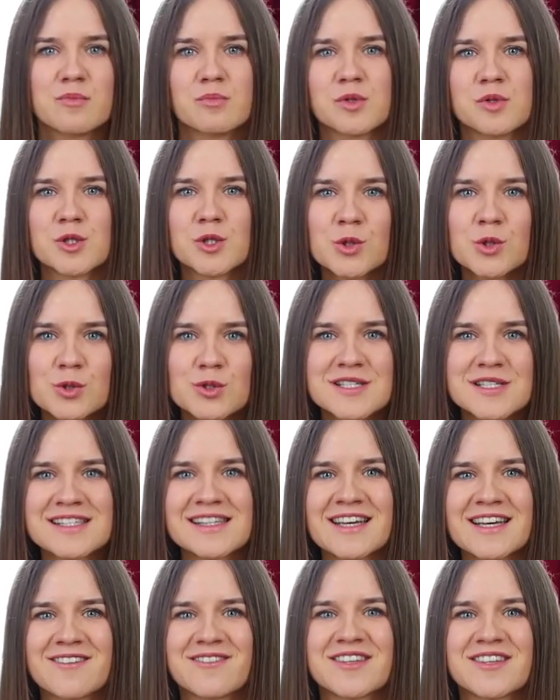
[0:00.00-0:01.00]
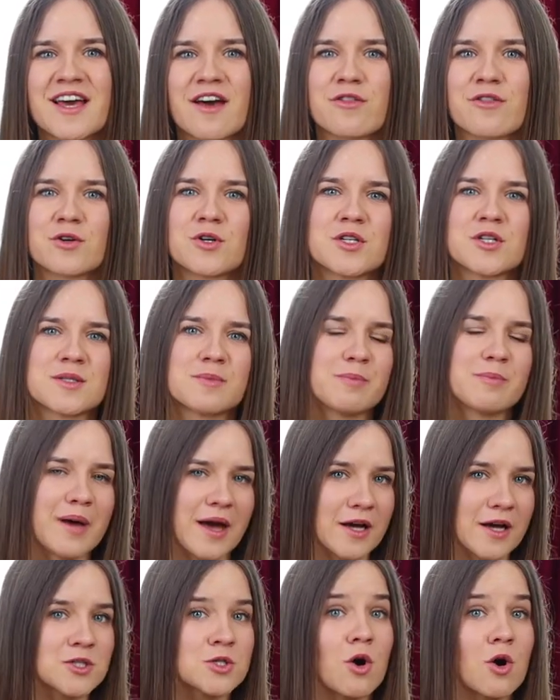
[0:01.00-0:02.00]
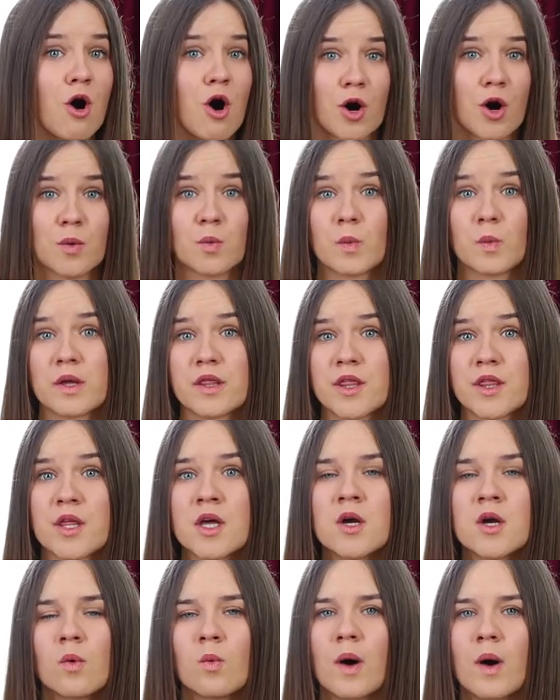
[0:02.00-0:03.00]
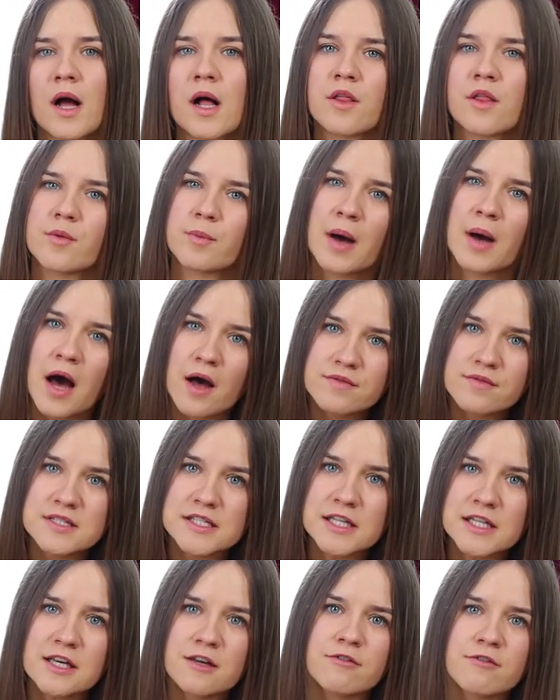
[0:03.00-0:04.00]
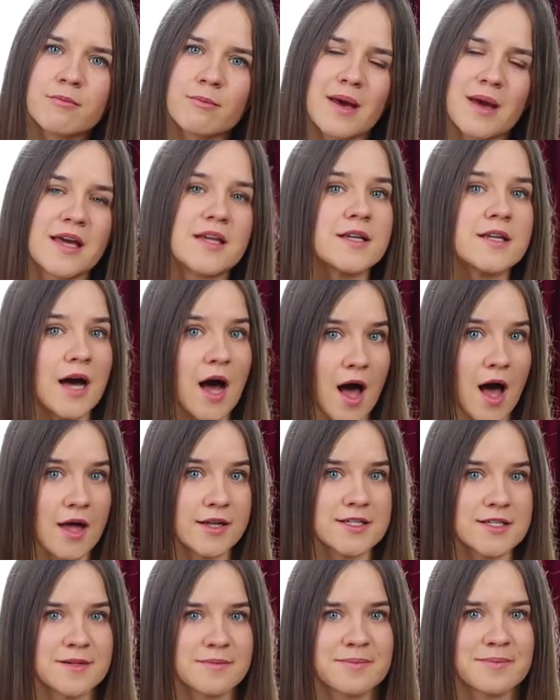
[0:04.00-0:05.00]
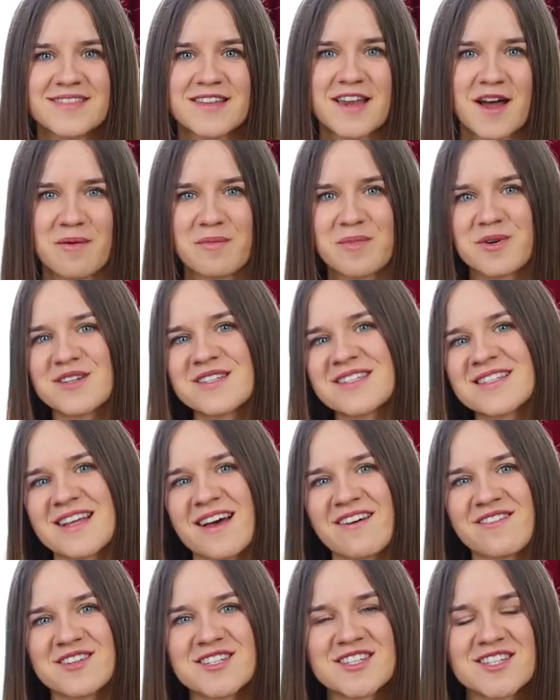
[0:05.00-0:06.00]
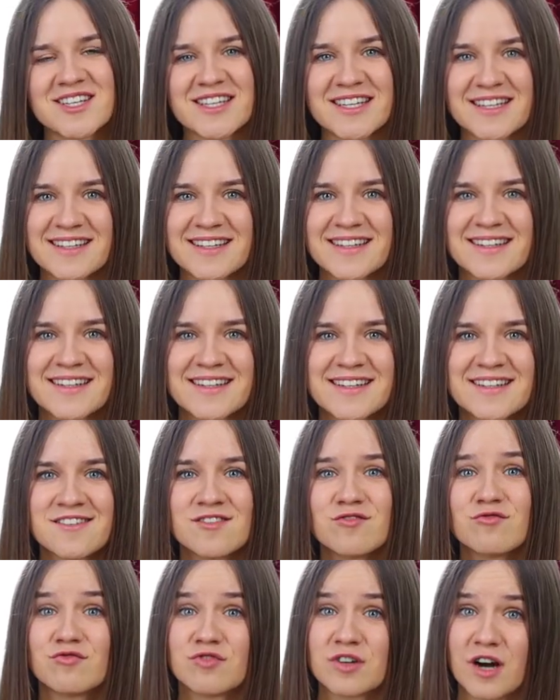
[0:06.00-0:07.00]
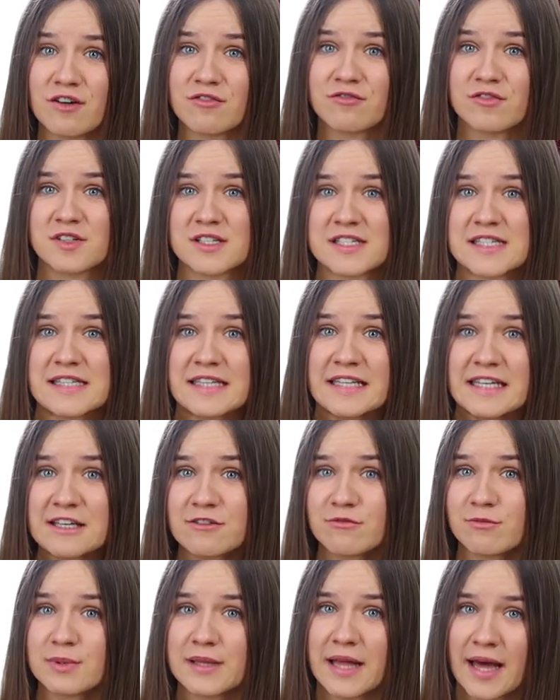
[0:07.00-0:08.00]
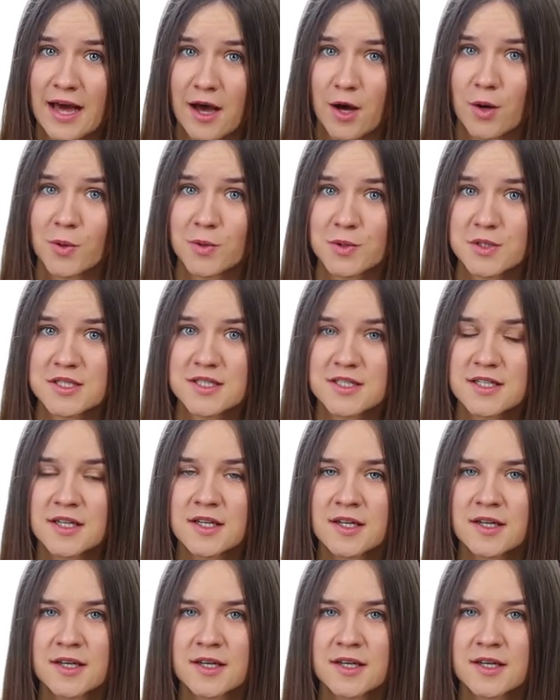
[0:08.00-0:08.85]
The balloon sleeve gathers back to arm width, while the puff sleeve may not. Number 17, ruffle sleeve blouse.